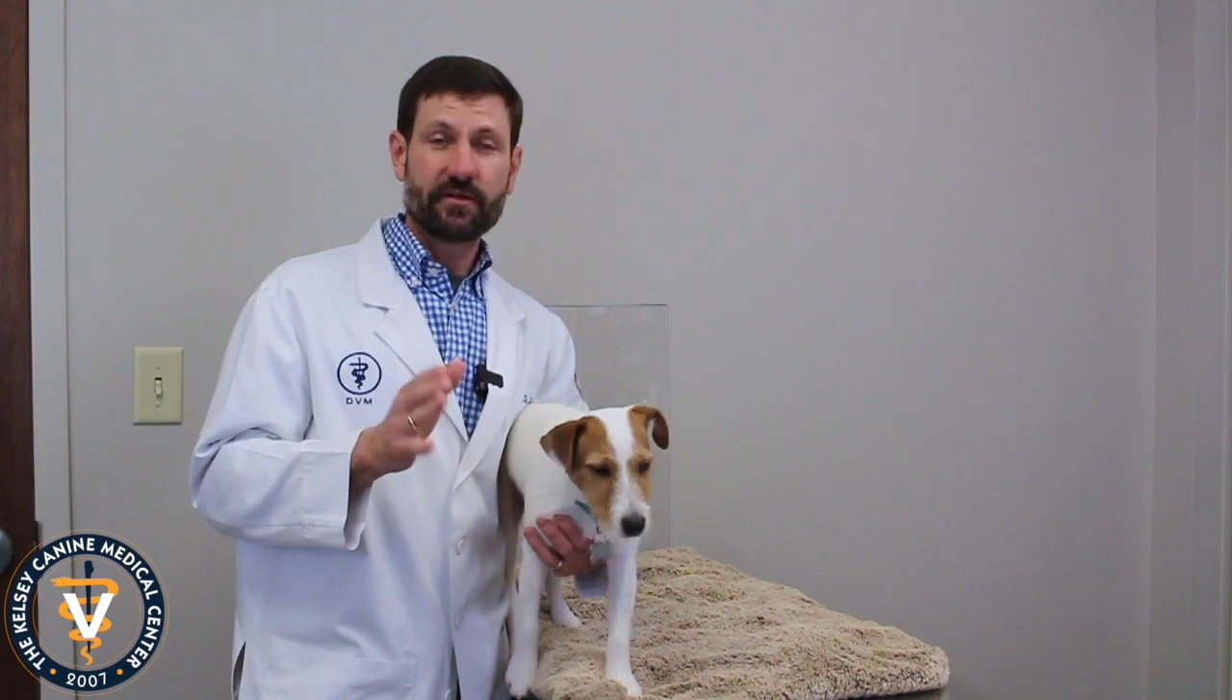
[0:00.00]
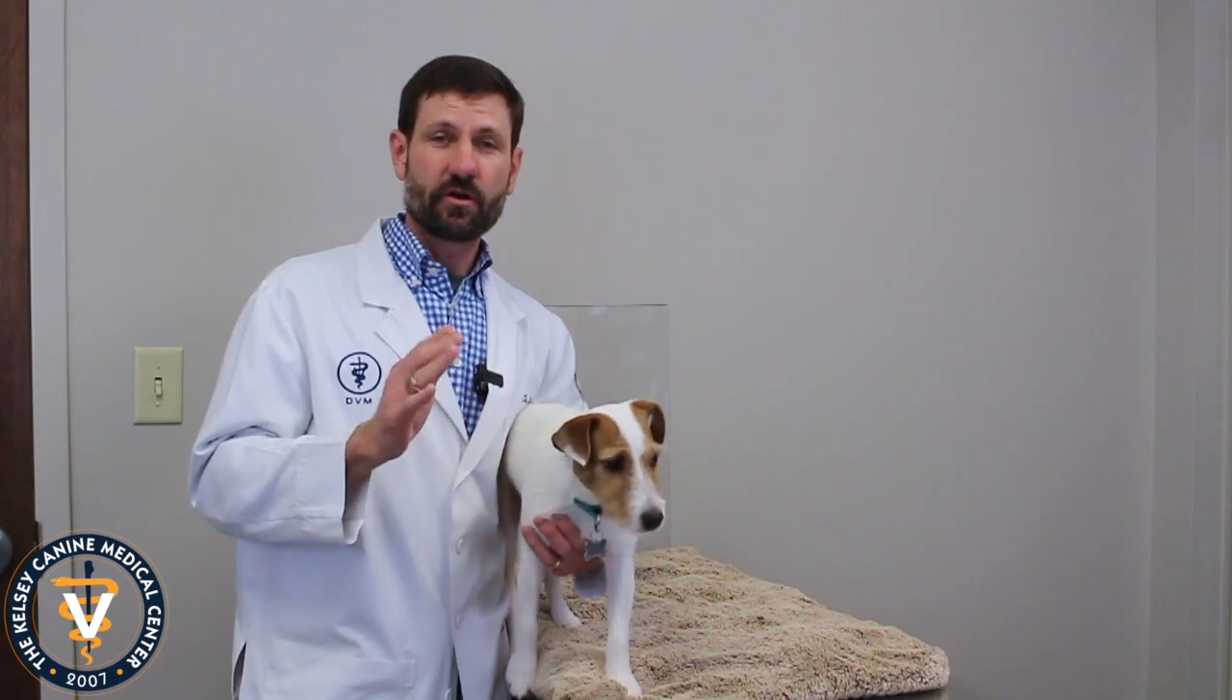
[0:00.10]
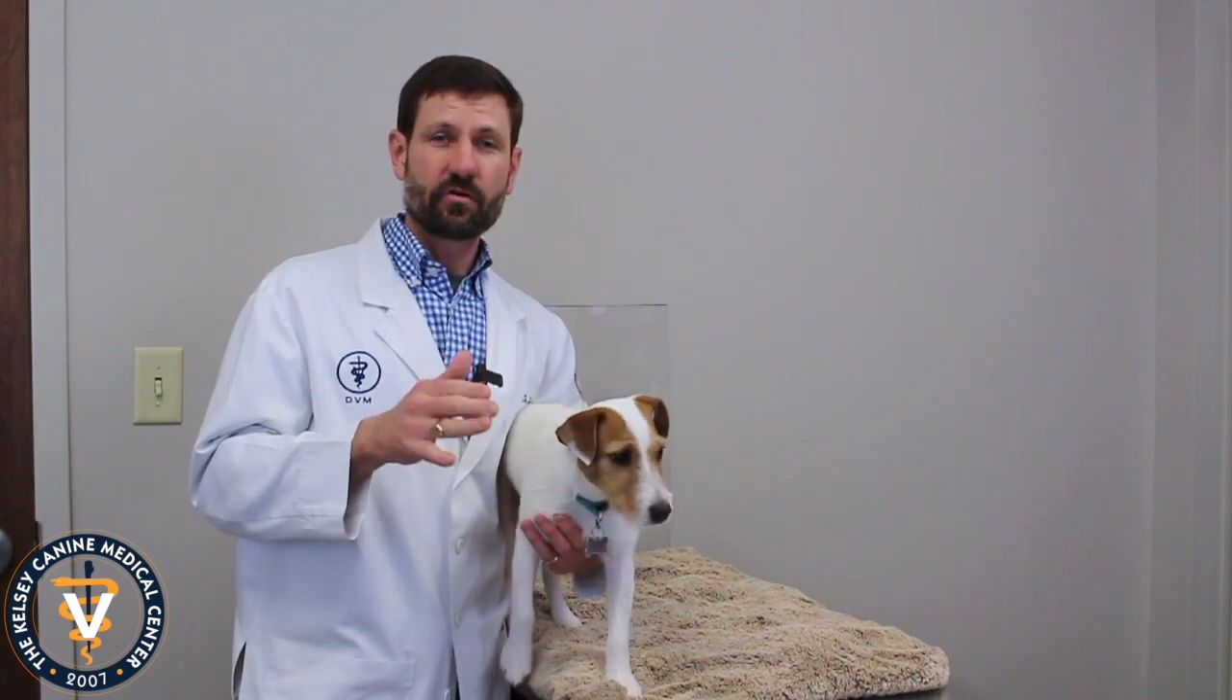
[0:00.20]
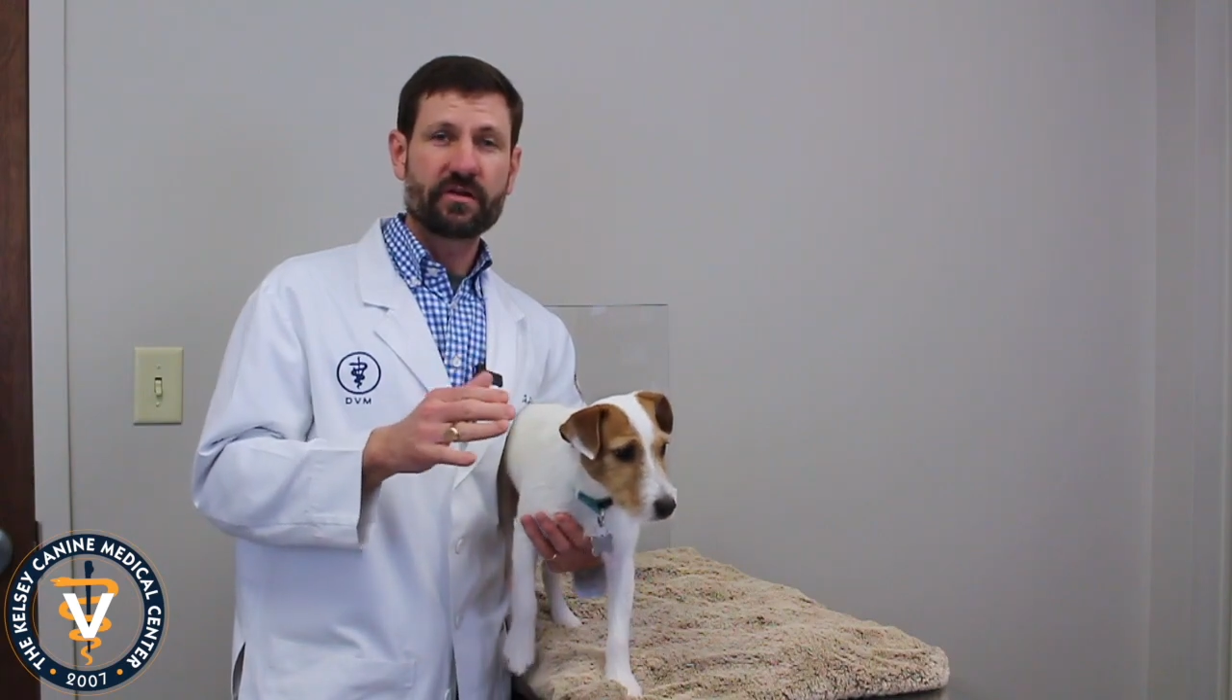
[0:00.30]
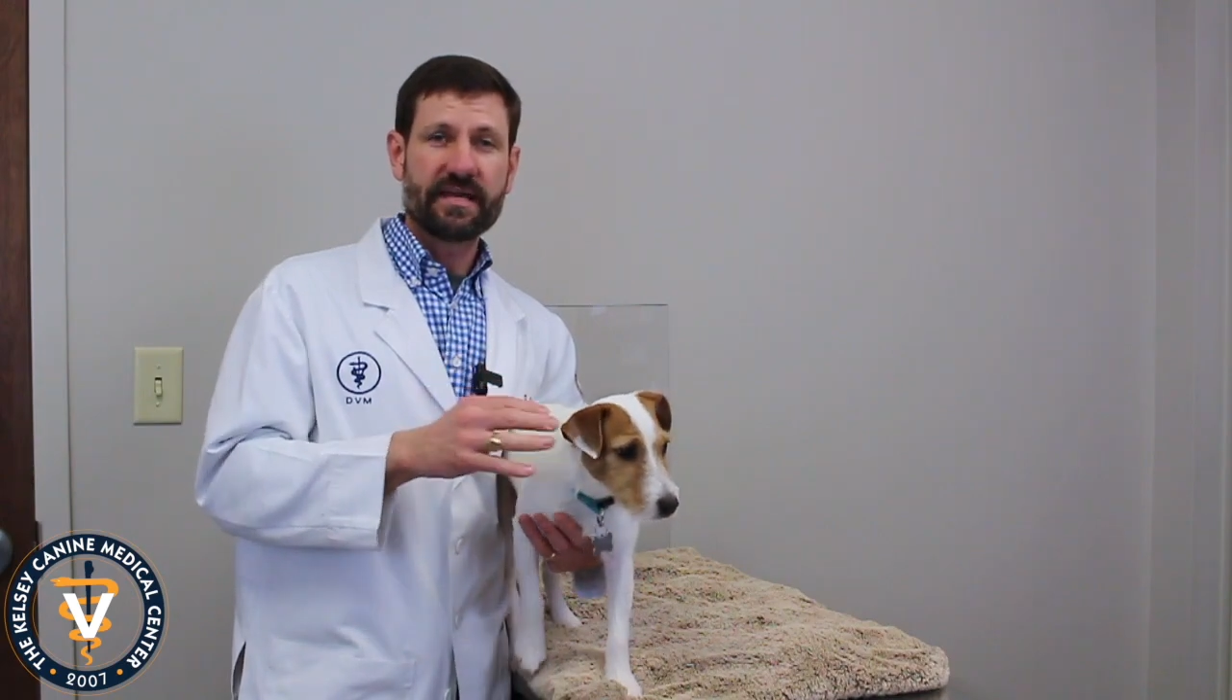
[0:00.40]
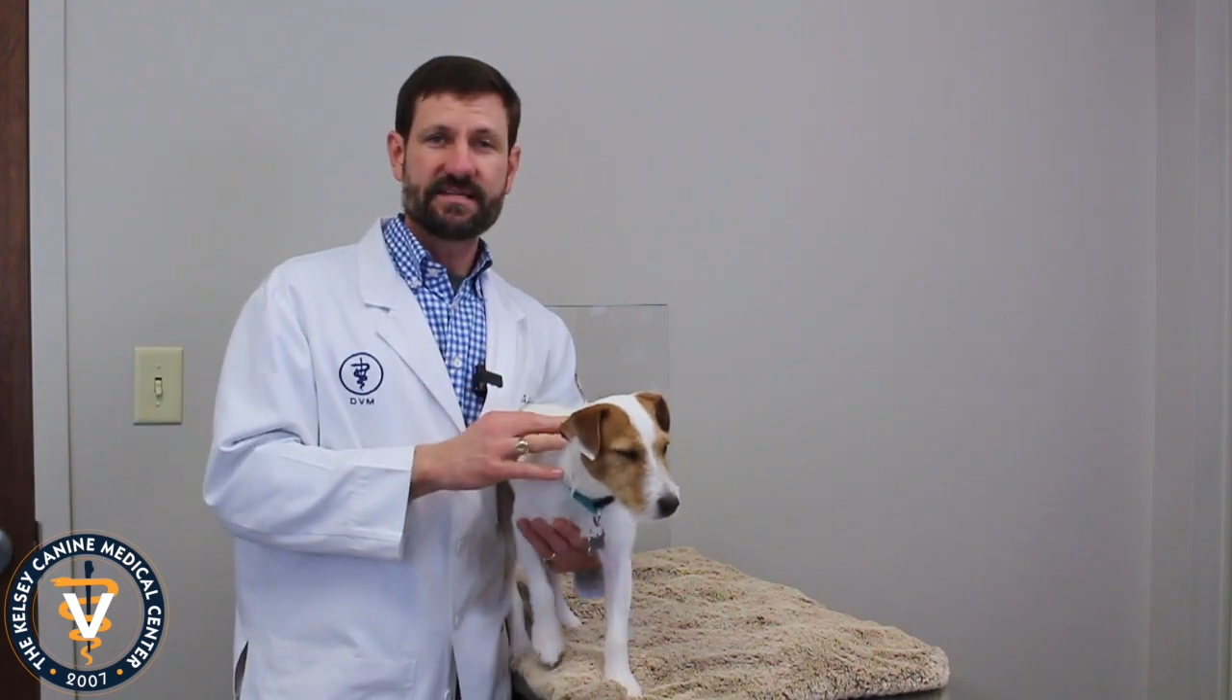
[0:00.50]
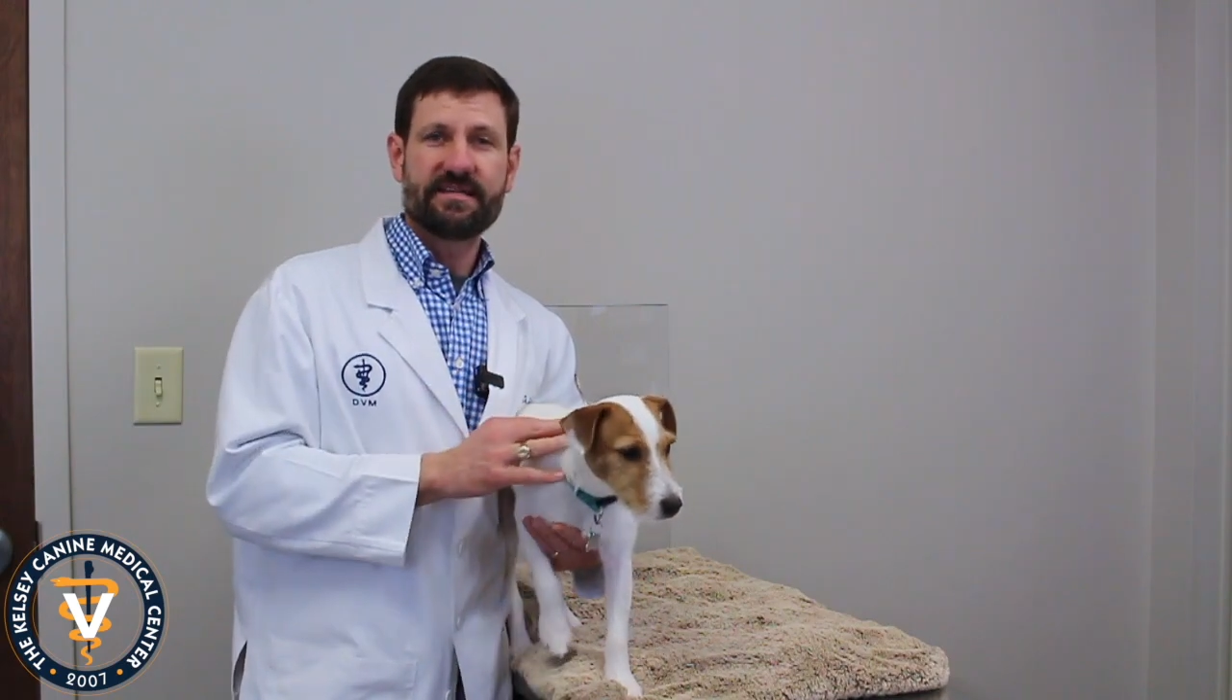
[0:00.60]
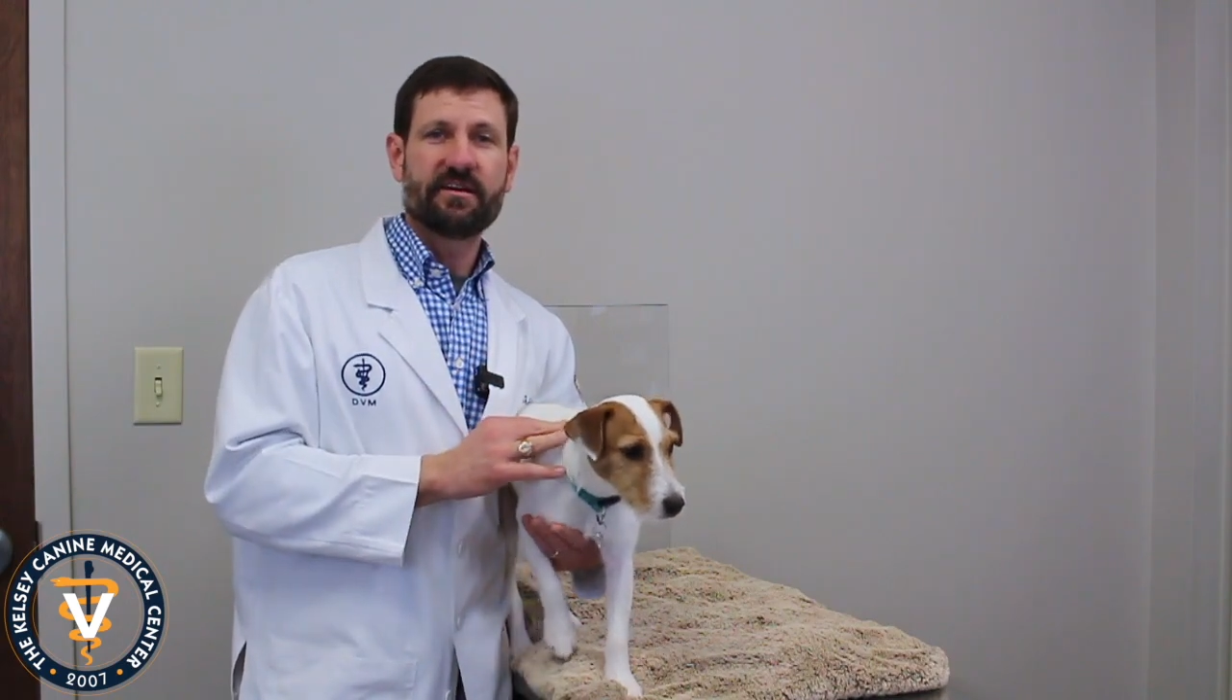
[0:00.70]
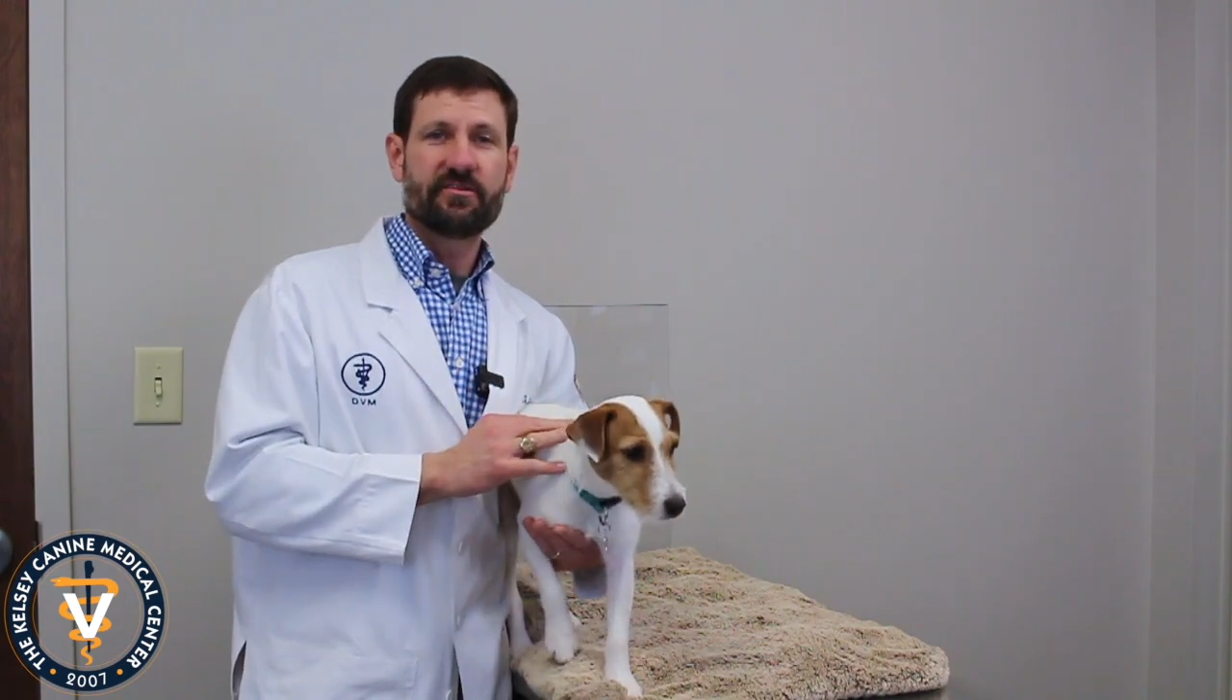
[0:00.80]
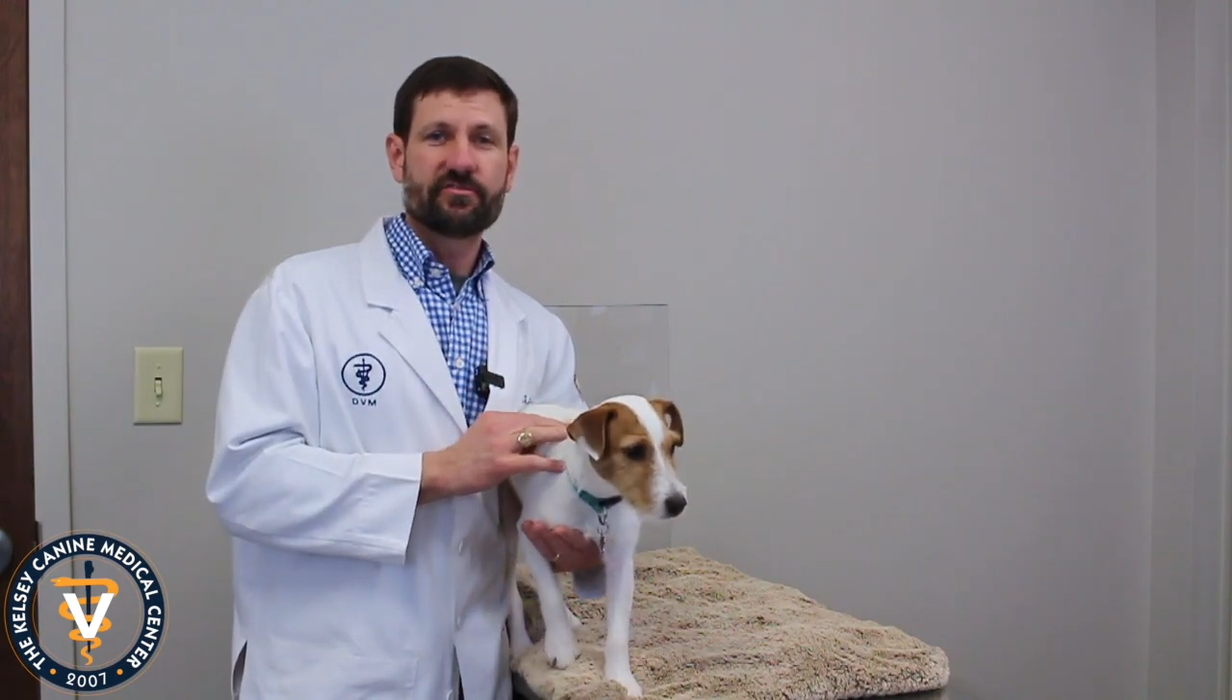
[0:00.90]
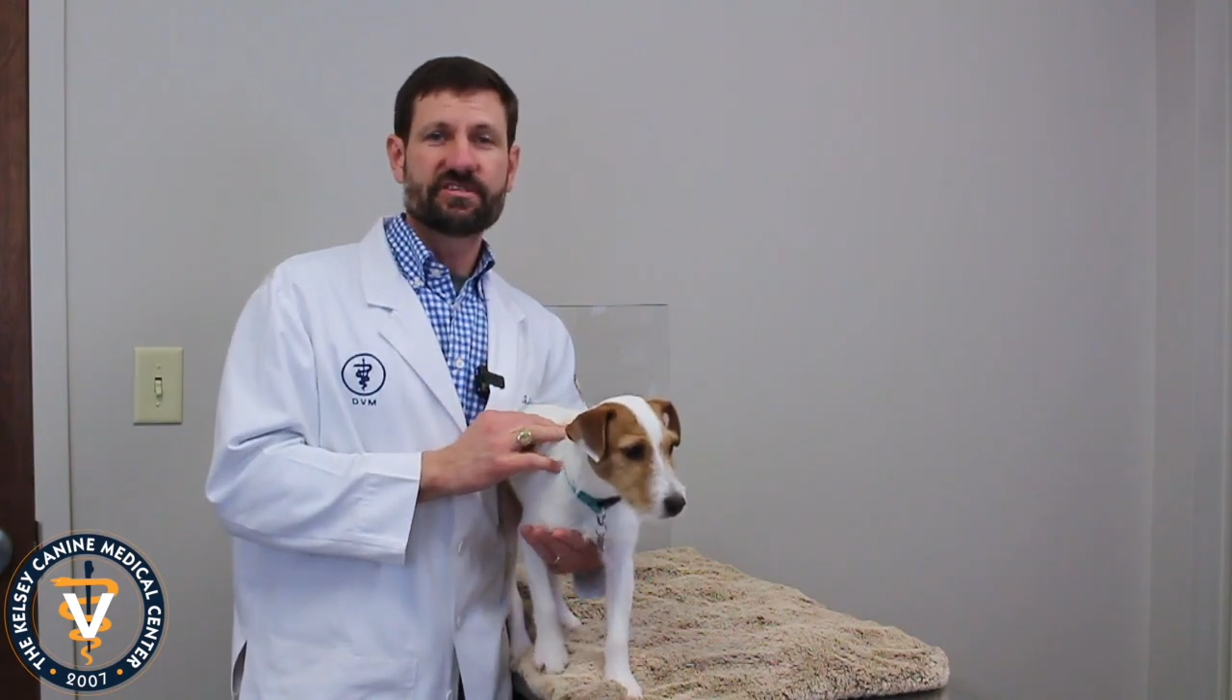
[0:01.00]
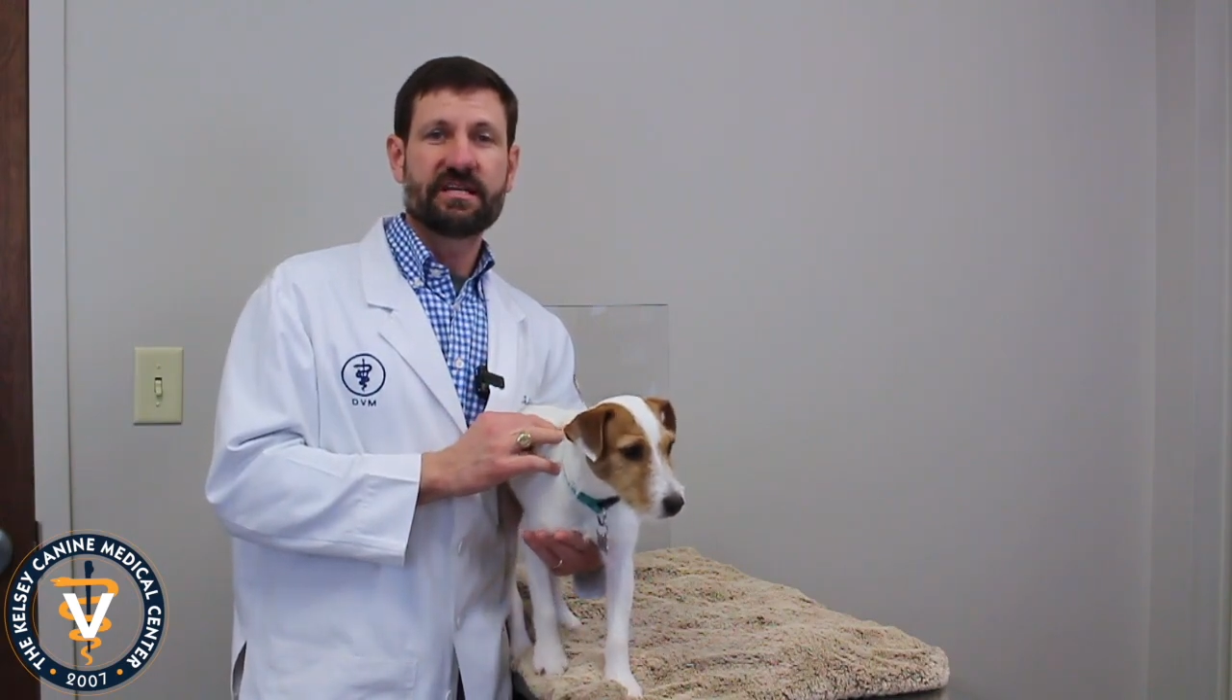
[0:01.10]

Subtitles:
the early 1800s